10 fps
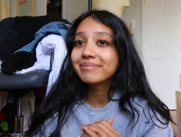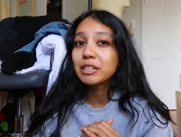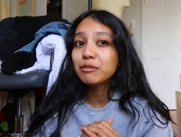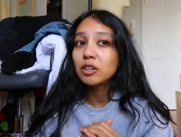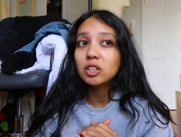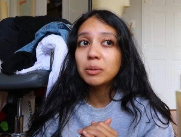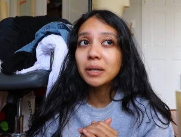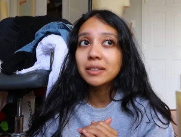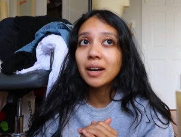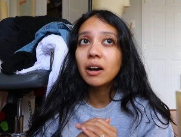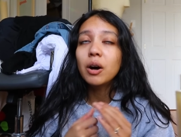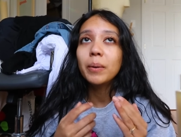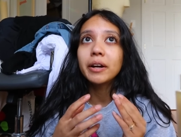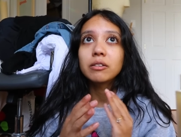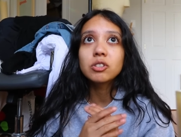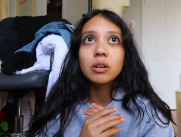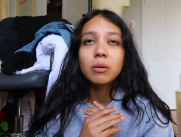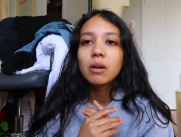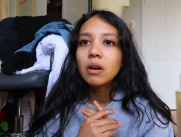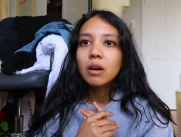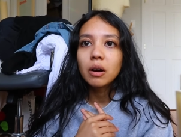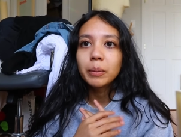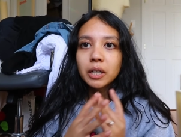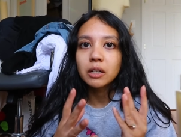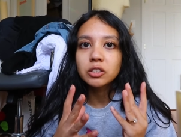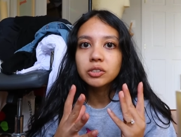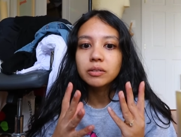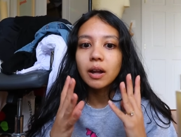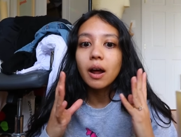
I felt good about that. Oh, I also, oh my gosh,